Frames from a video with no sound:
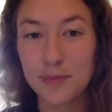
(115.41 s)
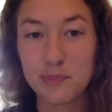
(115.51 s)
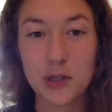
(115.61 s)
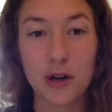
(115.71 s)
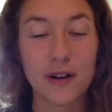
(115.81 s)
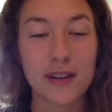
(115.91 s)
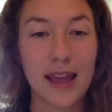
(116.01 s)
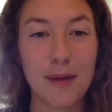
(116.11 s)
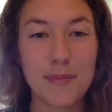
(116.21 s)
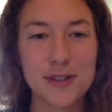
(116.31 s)
turn
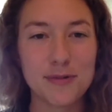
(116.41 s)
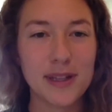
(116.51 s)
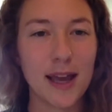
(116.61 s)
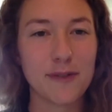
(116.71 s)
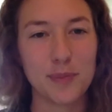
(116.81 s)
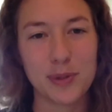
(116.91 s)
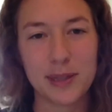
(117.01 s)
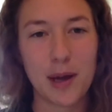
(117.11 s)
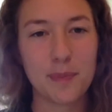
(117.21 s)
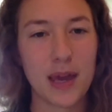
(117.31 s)
them into real life and put them
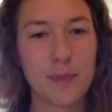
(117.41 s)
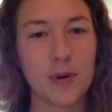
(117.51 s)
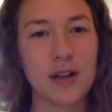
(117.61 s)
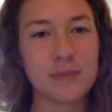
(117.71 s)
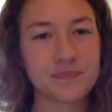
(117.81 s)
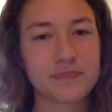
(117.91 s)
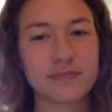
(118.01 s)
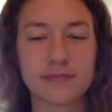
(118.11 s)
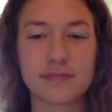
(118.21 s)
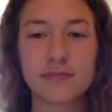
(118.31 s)
on paper
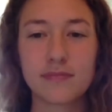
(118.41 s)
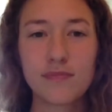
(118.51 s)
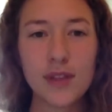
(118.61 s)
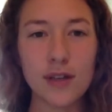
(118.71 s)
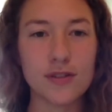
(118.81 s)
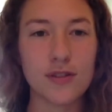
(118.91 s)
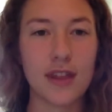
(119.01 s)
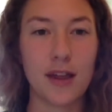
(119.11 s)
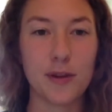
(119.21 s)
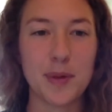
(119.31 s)
so
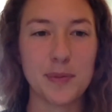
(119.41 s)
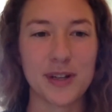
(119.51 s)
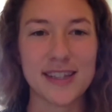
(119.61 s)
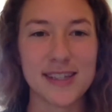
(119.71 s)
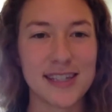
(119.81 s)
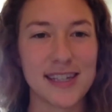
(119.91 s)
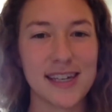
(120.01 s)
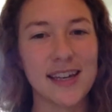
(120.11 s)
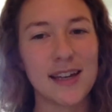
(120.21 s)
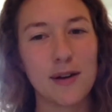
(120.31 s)
that other people can
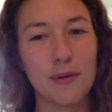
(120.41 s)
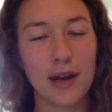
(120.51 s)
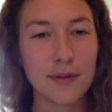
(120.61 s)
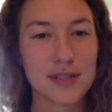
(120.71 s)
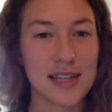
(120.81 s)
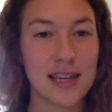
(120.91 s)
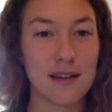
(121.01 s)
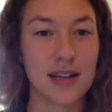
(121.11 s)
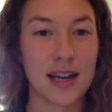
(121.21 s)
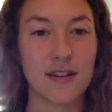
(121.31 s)
see what I was seeing
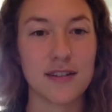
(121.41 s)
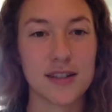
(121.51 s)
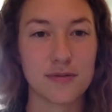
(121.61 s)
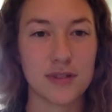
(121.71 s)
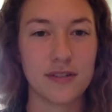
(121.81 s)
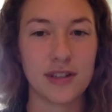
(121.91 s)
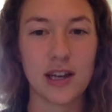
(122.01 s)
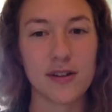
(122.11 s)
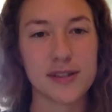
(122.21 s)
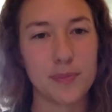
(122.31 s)
when I heard this really, really
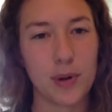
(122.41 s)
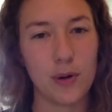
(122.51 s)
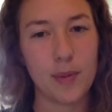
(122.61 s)
awesome poem